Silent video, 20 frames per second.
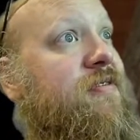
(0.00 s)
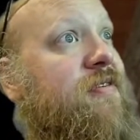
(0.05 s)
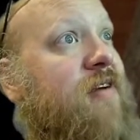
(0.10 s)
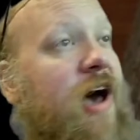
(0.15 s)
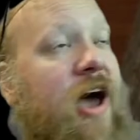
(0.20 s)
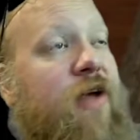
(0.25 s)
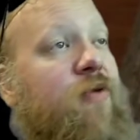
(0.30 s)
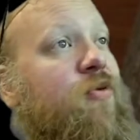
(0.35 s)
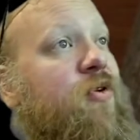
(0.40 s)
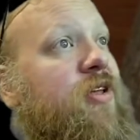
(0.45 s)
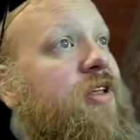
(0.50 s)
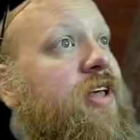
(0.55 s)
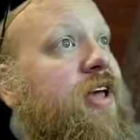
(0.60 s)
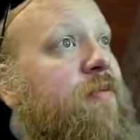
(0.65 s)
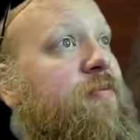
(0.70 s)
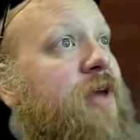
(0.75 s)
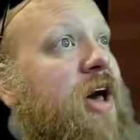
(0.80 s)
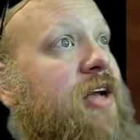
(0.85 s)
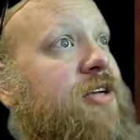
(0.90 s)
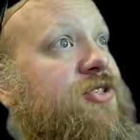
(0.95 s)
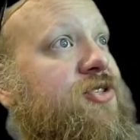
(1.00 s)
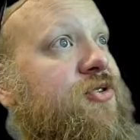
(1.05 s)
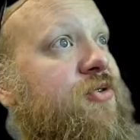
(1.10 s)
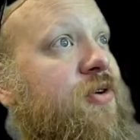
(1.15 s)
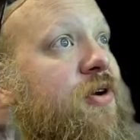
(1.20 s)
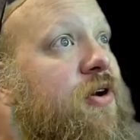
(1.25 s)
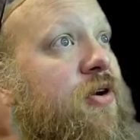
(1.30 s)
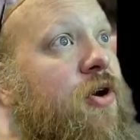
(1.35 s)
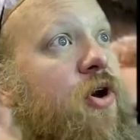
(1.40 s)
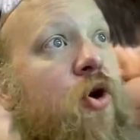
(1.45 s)
I really am not
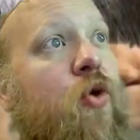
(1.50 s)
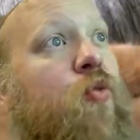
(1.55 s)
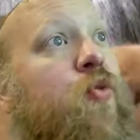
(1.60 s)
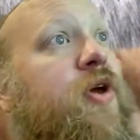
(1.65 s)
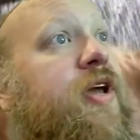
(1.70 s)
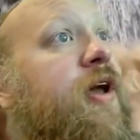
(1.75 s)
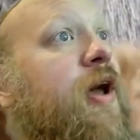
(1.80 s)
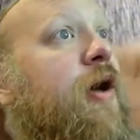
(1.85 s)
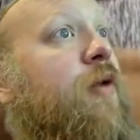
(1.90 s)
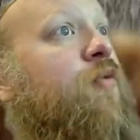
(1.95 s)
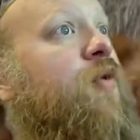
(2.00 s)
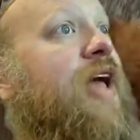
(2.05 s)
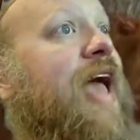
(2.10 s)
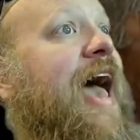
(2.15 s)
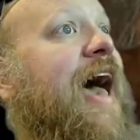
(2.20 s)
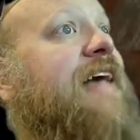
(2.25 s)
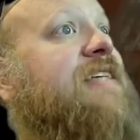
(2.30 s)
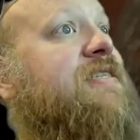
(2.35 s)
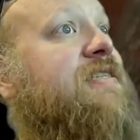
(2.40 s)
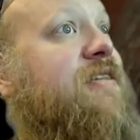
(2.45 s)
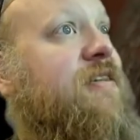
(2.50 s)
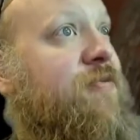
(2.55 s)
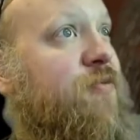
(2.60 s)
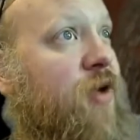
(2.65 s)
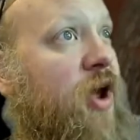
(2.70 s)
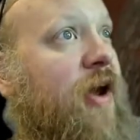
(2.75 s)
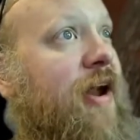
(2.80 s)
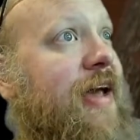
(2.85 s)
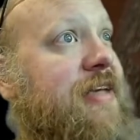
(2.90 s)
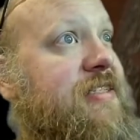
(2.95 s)
sure. We
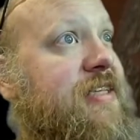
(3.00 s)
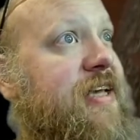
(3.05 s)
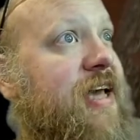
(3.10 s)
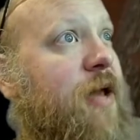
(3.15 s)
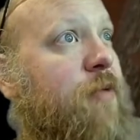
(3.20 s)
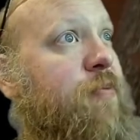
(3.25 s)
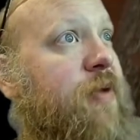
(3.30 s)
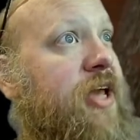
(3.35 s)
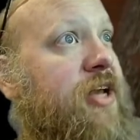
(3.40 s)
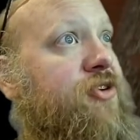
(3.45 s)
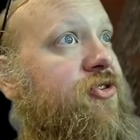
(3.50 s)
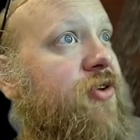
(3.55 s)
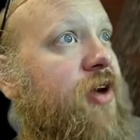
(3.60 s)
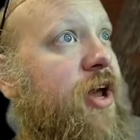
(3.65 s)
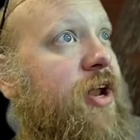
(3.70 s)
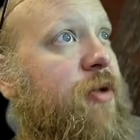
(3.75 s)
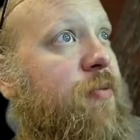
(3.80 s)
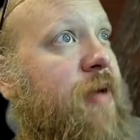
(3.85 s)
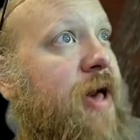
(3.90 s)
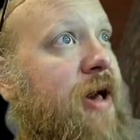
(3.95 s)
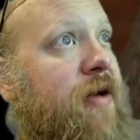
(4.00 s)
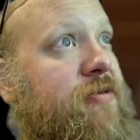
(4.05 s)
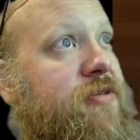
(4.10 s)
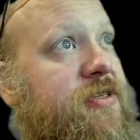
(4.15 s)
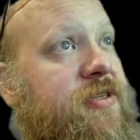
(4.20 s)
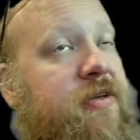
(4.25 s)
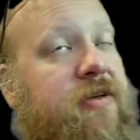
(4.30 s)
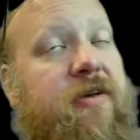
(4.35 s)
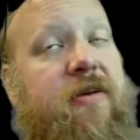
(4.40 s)
are asking on Patreon about